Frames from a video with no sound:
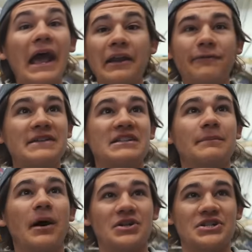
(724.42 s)
And it fits in the
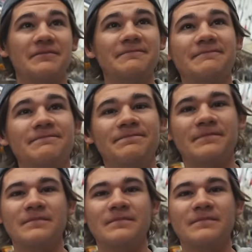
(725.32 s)
budget. It. Yep.